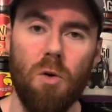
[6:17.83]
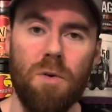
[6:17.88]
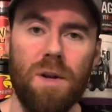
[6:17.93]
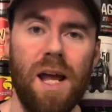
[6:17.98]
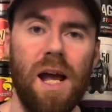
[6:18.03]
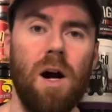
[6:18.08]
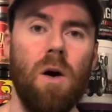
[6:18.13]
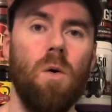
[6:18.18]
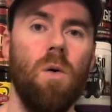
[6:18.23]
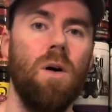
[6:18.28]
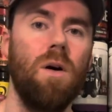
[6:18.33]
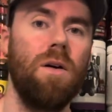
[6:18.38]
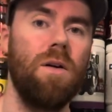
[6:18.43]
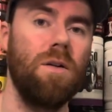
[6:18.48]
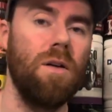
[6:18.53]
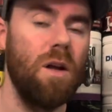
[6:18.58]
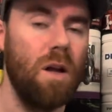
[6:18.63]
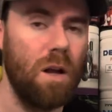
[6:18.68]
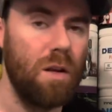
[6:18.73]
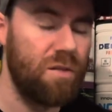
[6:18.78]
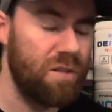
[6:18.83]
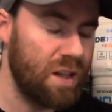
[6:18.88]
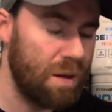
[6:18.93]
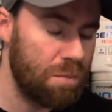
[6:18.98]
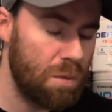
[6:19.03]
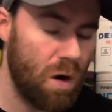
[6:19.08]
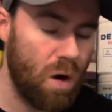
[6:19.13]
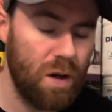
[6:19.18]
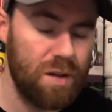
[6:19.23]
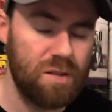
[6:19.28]
Now, some
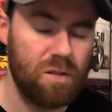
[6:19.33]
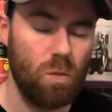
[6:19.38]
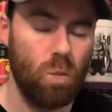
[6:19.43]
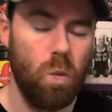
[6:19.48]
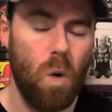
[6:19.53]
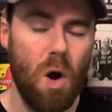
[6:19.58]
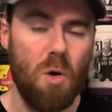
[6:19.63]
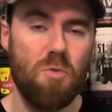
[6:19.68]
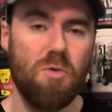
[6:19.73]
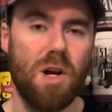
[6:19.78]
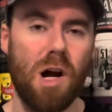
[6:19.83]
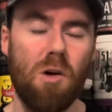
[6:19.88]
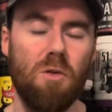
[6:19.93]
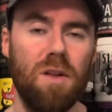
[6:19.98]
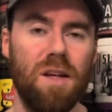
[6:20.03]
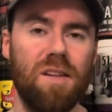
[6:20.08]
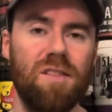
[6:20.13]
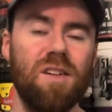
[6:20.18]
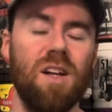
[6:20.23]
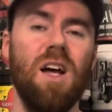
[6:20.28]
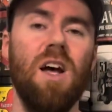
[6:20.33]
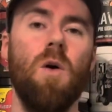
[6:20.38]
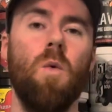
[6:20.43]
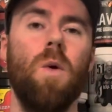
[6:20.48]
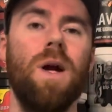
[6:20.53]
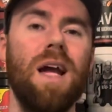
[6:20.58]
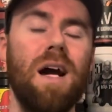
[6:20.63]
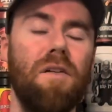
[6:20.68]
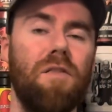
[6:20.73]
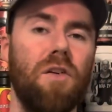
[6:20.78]
guys won't know this.
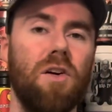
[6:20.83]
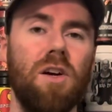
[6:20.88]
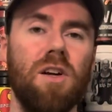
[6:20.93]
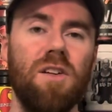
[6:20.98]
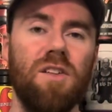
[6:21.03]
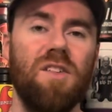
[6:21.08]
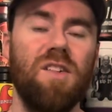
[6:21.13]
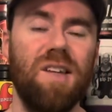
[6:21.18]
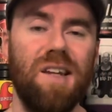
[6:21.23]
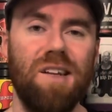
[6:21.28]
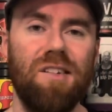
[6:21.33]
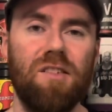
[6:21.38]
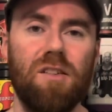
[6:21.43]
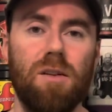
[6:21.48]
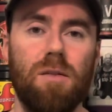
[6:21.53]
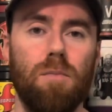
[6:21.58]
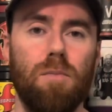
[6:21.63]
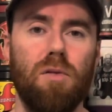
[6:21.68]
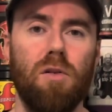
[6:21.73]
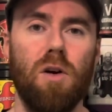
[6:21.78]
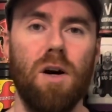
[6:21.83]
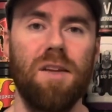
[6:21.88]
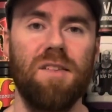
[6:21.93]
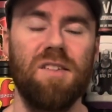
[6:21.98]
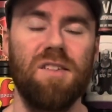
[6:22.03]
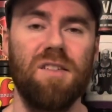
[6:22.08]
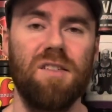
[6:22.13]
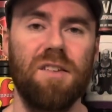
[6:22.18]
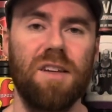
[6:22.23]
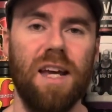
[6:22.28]
We have a consistent
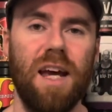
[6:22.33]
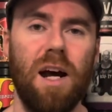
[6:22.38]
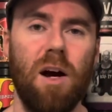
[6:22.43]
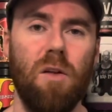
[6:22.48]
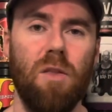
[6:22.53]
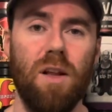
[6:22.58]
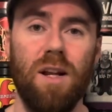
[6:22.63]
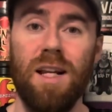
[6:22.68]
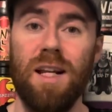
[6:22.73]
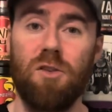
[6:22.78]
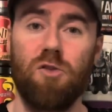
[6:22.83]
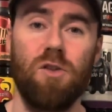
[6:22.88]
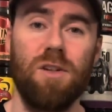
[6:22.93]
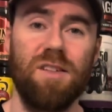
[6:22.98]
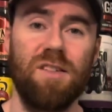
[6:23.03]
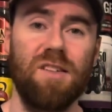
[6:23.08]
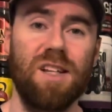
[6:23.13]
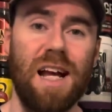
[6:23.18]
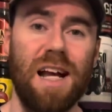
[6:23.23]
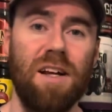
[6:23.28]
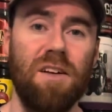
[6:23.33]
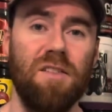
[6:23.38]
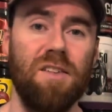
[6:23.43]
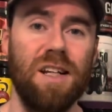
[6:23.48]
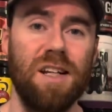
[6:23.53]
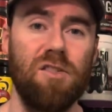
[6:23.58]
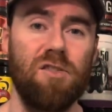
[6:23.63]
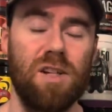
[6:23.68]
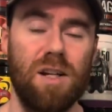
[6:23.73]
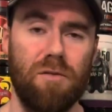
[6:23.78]
pricing scale that literally staggers
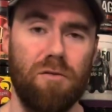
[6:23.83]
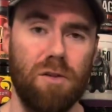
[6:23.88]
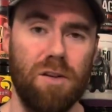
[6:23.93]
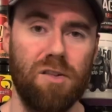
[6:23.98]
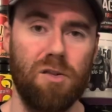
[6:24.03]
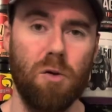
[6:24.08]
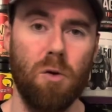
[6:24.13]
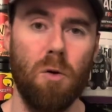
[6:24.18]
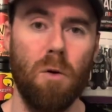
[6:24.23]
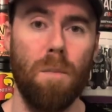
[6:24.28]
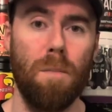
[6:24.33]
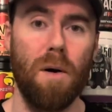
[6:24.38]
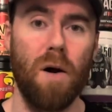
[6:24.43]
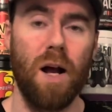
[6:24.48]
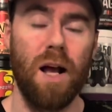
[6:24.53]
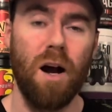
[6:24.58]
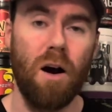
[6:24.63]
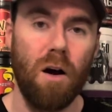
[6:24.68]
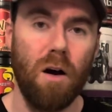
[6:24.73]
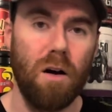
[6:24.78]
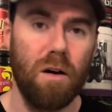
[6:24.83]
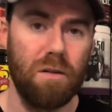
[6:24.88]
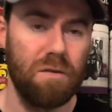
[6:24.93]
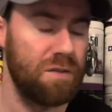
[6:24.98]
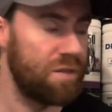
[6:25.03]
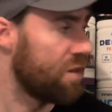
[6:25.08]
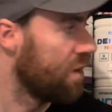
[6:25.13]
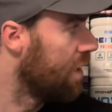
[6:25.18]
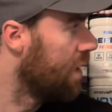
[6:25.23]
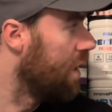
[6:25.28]
each and every score by
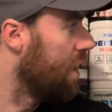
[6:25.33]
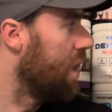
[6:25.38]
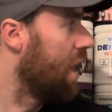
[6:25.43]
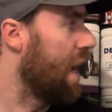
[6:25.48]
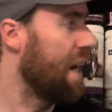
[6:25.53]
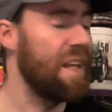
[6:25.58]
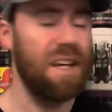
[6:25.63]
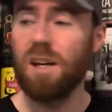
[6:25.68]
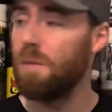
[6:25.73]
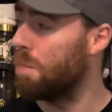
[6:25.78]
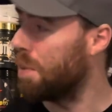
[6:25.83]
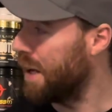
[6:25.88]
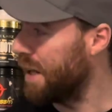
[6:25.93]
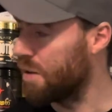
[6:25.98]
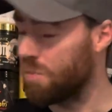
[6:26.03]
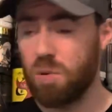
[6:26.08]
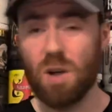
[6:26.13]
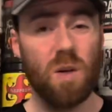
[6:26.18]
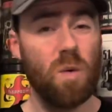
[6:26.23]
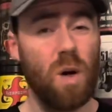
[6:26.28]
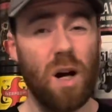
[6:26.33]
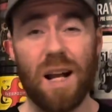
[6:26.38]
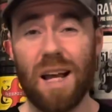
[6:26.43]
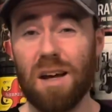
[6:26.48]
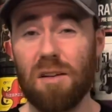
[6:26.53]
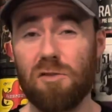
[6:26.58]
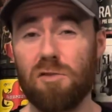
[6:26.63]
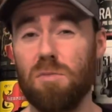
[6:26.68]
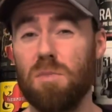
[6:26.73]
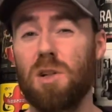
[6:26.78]
halves, and it compares
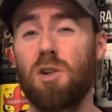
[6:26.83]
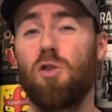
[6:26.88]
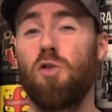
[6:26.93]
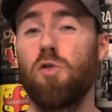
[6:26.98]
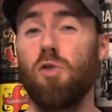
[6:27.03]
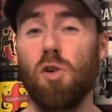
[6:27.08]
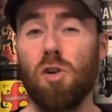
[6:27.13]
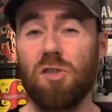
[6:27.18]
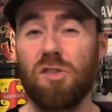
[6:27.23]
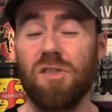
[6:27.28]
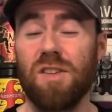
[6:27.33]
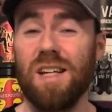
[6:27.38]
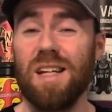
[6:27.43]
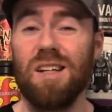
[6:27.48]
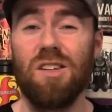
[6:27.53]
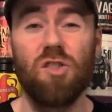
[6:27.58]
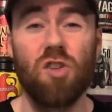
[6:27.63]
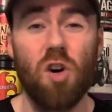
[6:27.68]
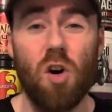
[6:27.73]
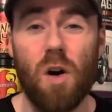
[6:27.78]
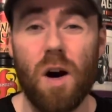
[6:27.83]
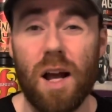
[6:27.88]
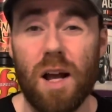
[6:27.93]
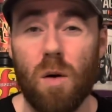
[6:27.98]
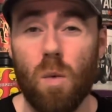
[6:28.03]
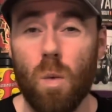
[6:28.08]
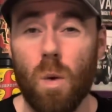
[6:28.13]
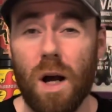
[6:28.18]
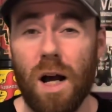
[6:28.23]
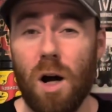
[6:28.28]
pre-workouts from across the entire
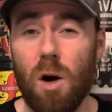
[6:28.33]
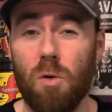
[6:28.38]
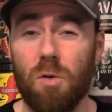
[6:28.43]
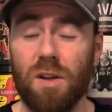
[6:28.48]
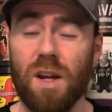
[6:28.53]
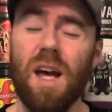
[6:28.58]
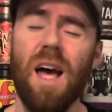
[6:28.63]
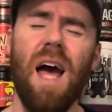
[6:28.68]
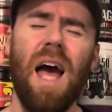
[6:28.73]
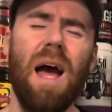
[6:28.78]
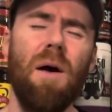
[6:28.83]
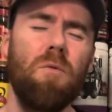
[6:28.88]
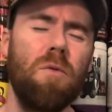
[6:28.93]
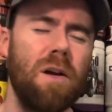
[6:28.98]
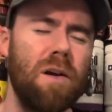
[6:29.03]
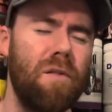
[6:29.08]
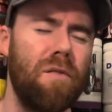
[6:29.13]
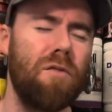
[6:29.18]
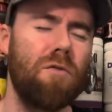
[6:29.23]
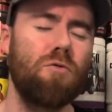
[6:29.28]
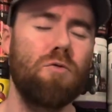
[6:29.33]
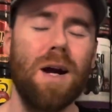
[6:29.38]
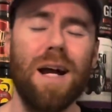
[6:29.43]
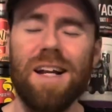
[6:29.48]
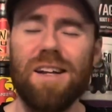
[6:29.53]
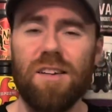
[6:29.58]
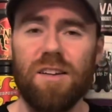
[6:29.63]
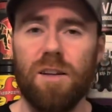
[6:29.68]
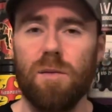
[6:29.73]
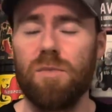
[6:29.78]
world, and we've
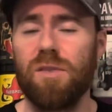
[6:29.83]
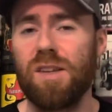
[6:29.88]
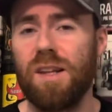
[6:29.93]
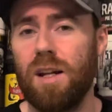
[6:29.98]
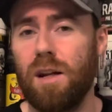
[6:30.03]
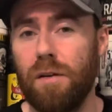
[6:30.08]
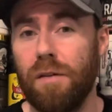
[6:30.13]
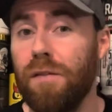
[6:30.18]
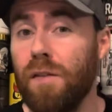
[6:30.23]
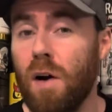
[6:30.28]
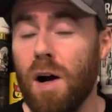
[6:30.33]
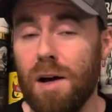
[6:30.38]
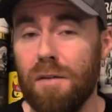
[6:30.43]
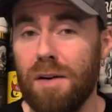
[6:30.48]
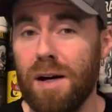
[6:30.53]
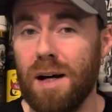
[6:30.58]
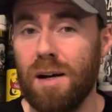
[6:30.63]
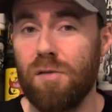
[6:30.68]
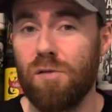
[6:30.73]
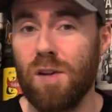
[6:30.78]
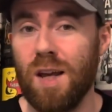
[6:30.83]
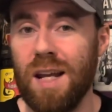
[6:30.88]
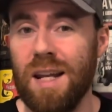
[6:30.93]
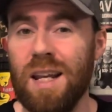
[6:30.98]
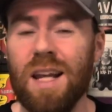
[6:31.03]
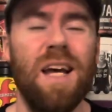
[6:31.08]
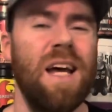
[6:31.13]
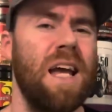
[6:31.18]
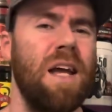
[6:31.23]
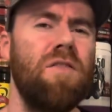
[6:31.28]
rated them in a 5 out of 10,
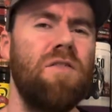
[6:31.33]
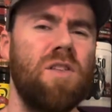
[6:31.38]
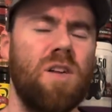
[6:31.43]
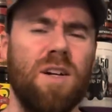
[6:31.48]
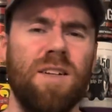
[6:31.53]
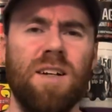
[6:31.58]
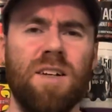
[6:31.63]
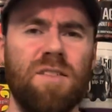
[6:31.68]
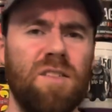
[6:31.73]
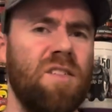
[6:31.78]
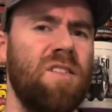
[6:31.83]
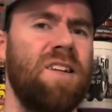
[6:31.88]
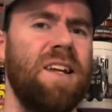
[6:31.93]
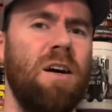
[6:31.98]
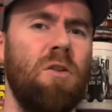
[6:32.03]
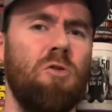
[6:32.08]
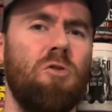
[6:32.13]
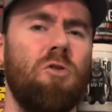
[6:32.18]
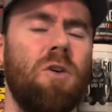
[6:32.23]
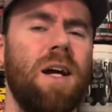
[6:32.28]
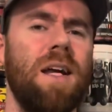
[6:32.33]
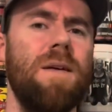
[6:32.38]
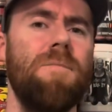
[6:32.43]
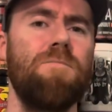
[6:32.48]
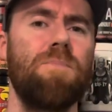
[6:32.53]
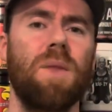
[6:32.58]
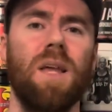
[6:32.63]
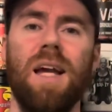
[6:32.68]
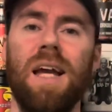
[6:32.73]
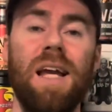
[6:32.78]
even though it doesn't sound great,
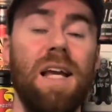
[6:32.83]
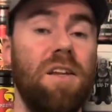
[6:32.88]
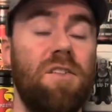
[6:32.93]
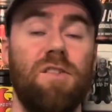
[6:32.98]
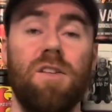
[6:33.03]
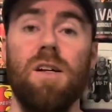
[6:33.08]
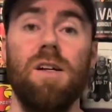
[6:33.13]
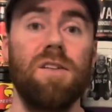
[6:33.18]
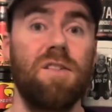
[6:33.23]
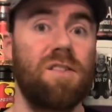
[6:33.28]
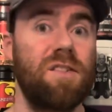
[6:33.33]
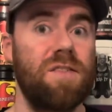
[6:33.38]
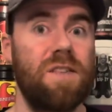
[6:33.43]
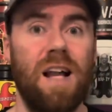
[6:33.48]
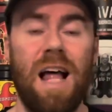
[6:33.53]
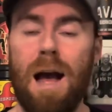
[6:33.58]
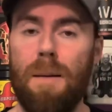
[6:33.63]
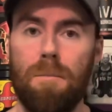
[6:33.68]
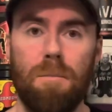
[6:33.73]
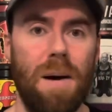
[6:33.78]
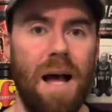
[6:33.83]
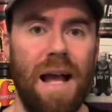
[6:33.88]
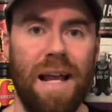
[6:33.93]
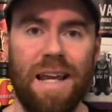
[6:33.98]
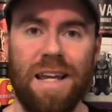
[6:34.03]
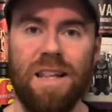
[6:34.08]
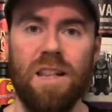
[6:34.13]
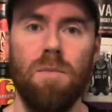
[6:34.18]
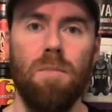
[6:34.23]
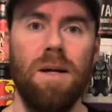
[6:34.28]
is slap bang
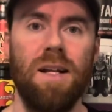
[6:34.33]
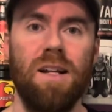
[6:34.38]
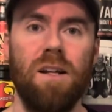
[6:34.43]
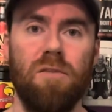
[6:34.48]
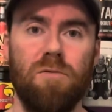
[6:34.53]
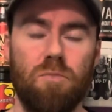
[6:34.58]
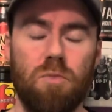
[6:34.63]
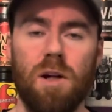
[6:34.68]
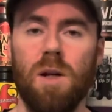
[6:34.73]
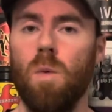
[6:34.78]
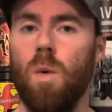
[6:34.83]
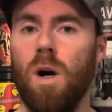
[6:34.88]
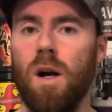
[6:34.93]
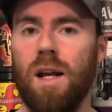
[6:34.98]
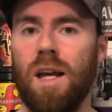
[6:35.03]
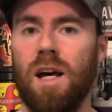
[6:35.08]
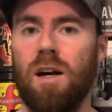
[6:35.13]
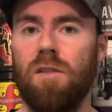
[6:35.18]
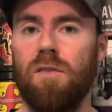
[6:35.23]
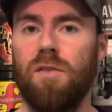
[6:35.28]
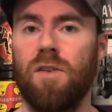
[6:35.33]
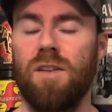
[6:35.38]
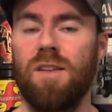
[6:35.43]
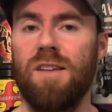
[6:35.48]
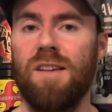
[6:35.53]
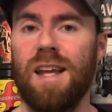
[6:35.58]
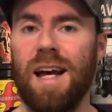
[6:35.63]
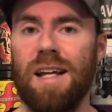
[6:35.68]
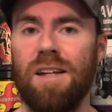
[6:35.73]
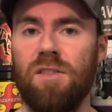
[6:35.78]
in the middle of pre-workouts for
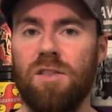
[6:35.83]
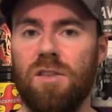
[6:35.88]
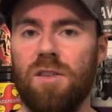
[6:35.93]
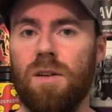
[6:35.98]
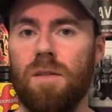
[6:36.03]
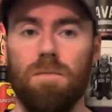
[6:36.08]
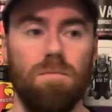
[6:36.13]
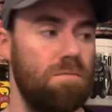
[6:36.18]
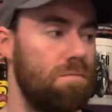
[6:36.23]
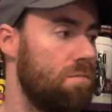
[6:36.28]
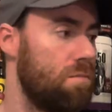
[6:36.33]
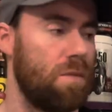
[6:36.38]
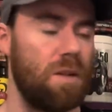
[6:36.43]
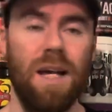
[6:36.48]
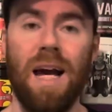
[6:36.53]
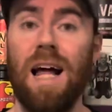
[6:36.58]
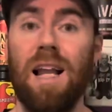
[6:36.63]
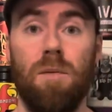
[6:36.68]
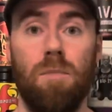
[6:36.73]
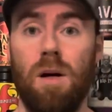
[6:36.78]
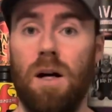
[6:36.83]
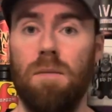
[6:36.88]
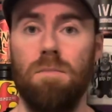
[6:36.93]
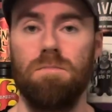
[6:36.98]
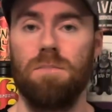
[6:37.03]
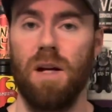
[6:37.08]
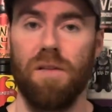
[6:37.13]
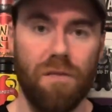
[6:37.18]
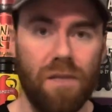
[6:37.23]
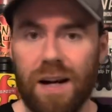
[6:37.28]
today's calibre,
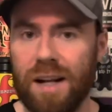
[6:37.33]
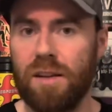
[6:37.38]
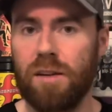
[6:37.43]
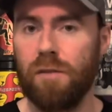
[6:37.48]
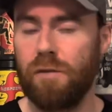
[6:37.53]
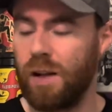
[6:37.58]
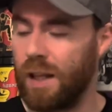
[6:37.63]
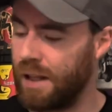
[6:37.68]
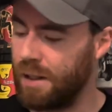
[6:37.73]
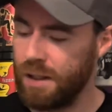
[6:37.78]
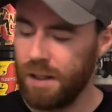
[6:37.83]
effectively.